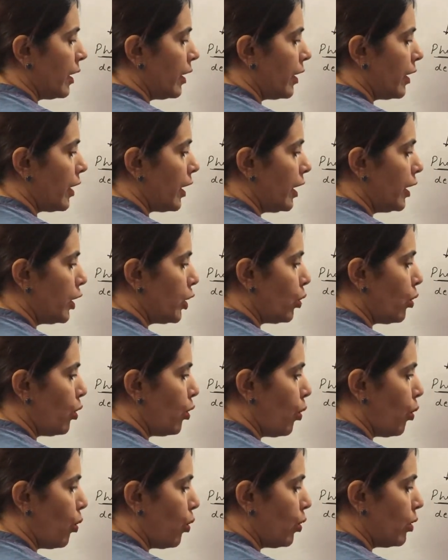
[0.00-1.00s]
drill 2
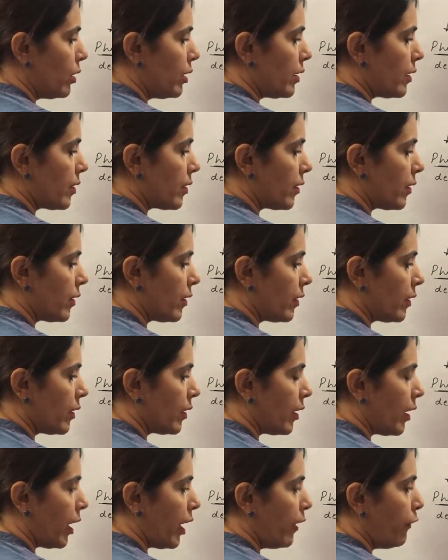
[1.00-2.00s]
holes
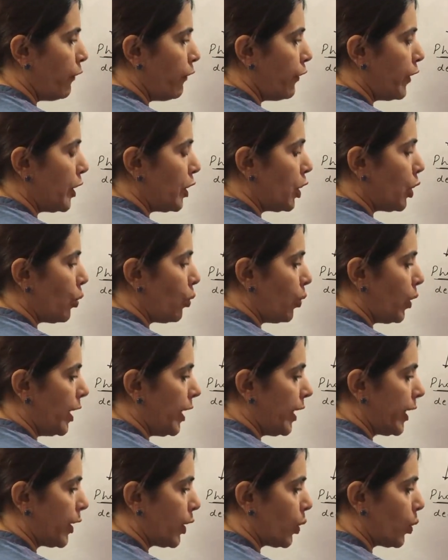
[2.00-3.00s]
and fit 2
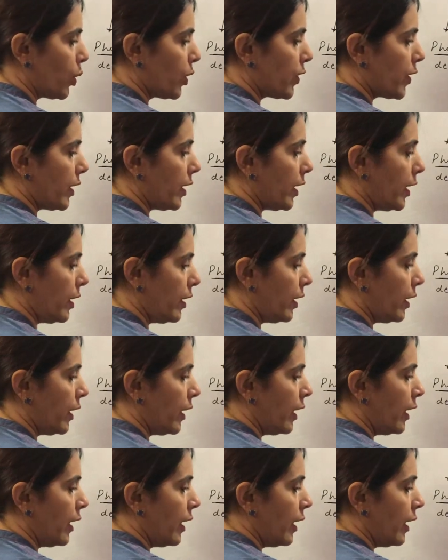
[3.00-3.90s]
electrodes in it